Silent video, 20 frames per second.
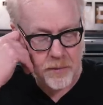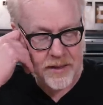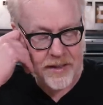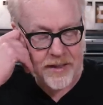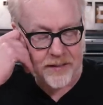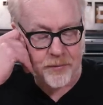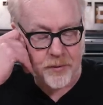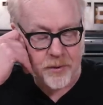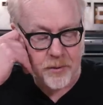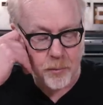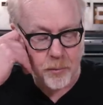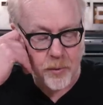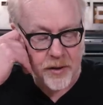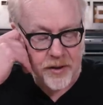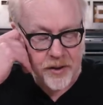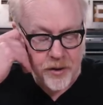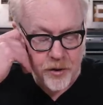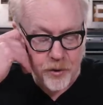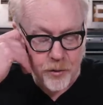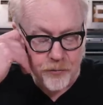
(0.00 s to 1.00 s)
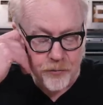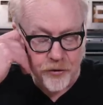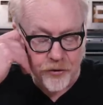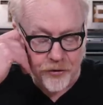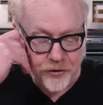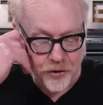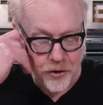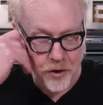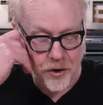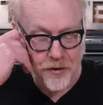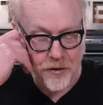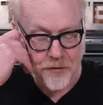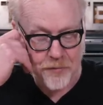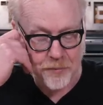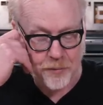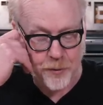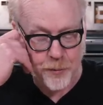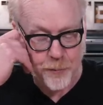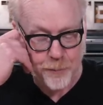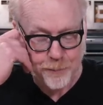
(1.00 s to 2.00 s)
given what you've just gone
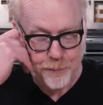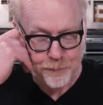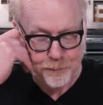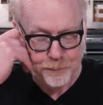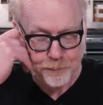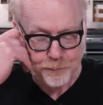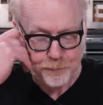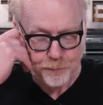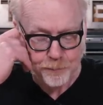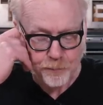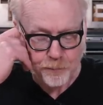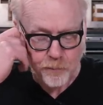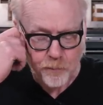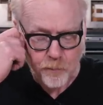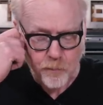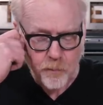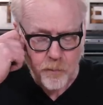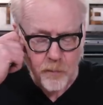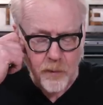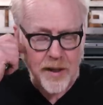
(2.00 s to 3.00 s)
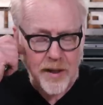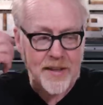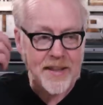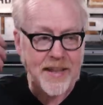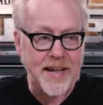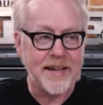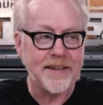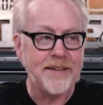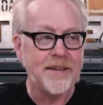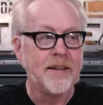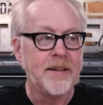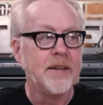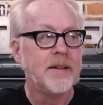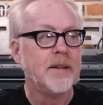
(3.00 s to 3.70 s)
through, that